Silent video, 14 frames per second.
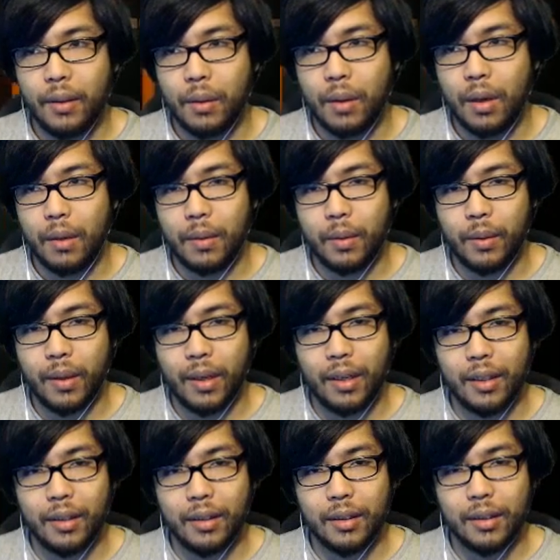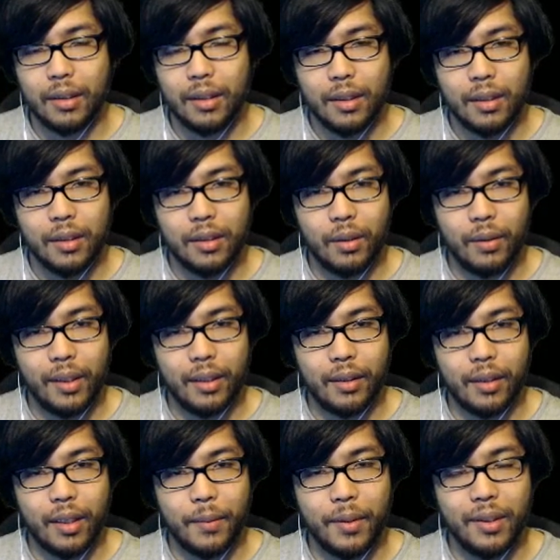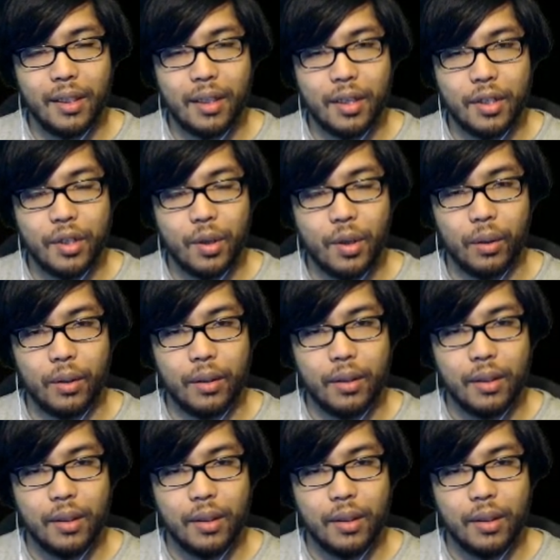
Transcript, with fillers: Alright, you got it. So, okay, I'm using a controller,